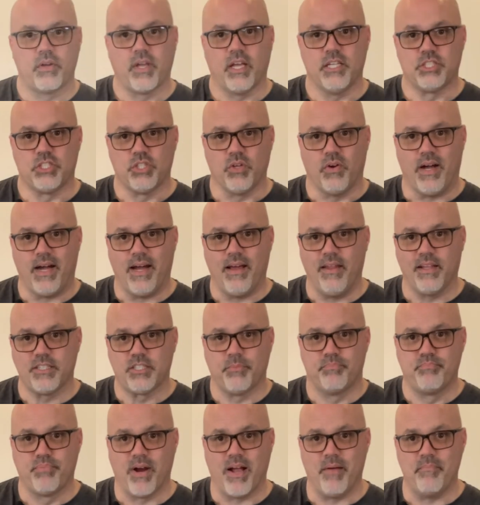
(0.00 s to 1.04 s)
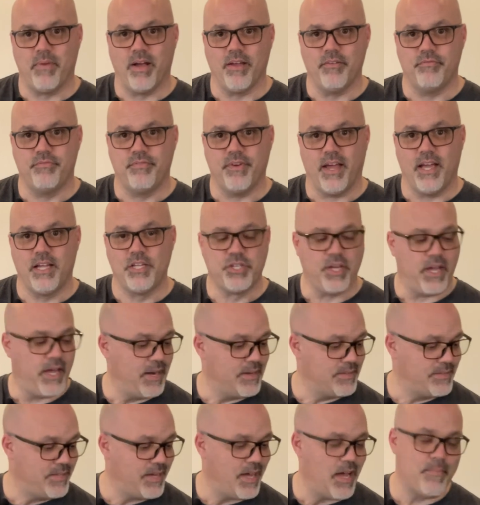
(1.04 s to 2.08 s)
Okay, so I like to prep my veg ahead
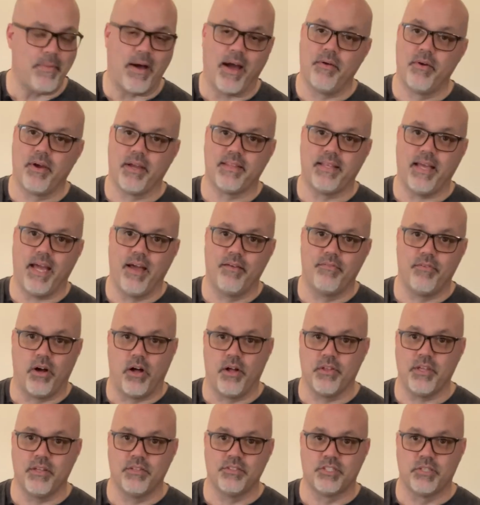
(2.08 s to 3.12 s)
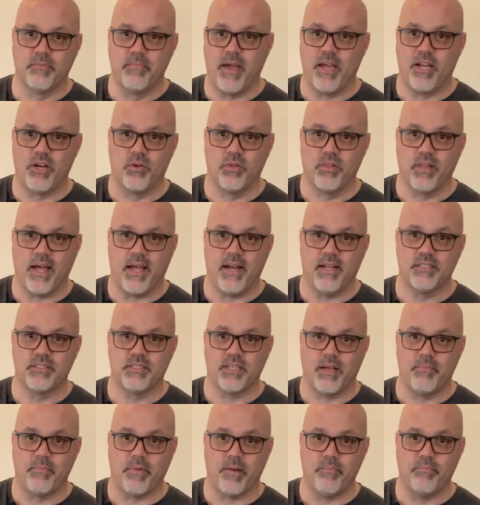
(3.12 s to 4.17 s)
of time. I like to have onion, tomato, lettuce
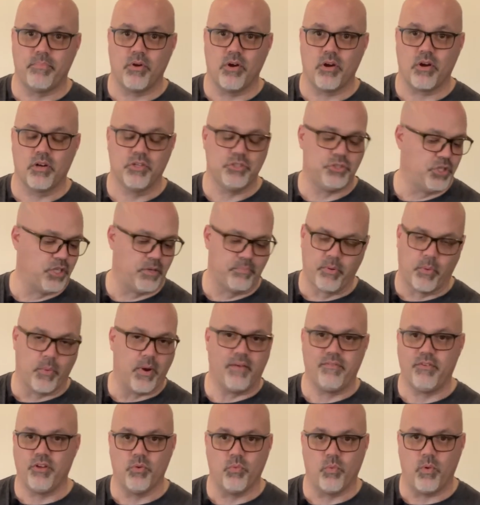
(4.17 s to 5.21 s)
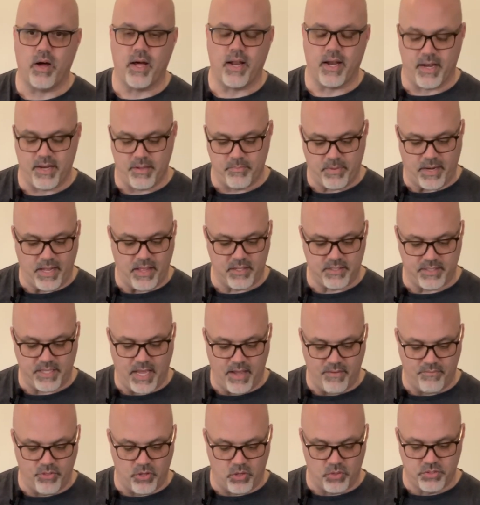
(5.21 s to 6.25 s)
on my burgers. You can put whatever you want on it, but I like to
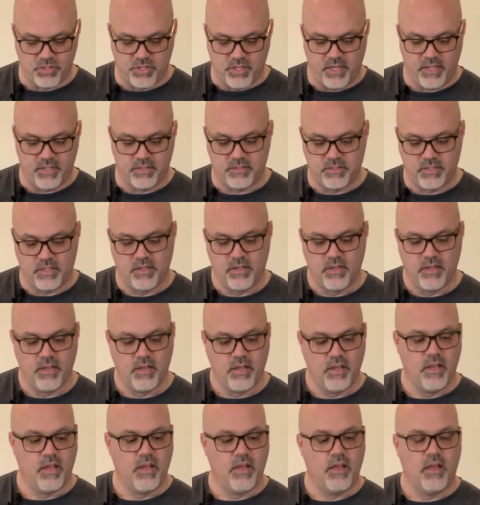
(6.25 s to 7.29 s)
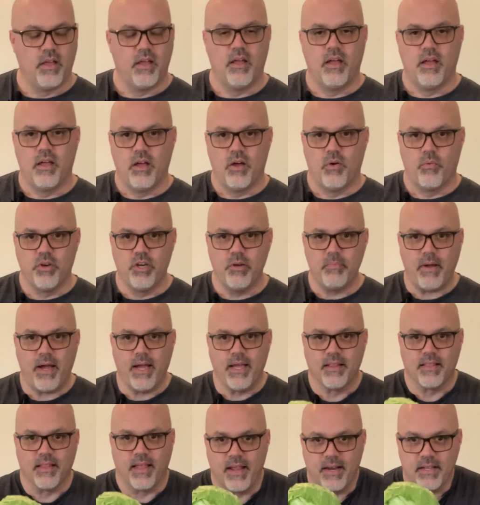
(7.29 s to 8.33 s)
have those things. When you're
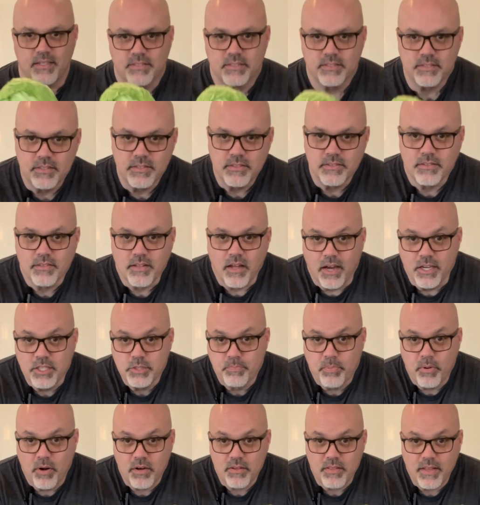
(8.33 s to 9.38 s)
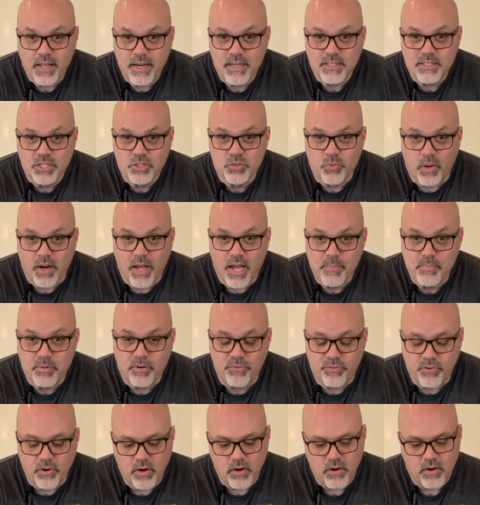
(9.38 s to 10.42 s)
buying lettuce, iceberg lettuce is what I
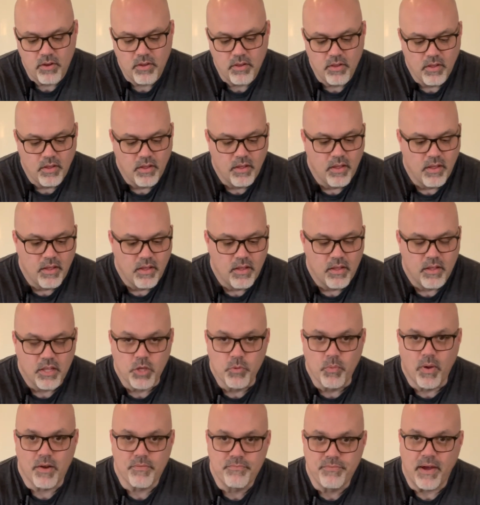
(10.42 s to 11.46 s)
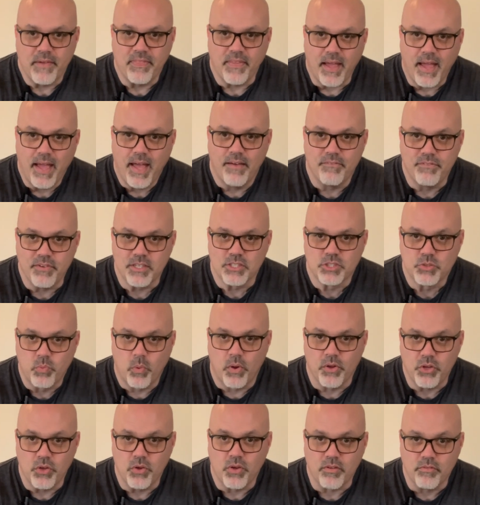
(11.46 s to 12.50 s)
prefer. You want to find the heaviest
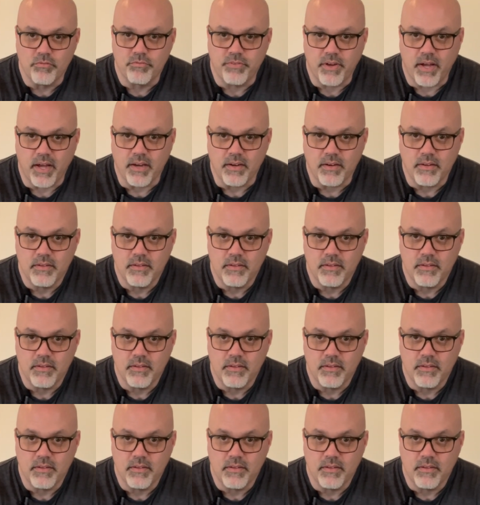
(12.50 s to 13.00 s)
one you can find.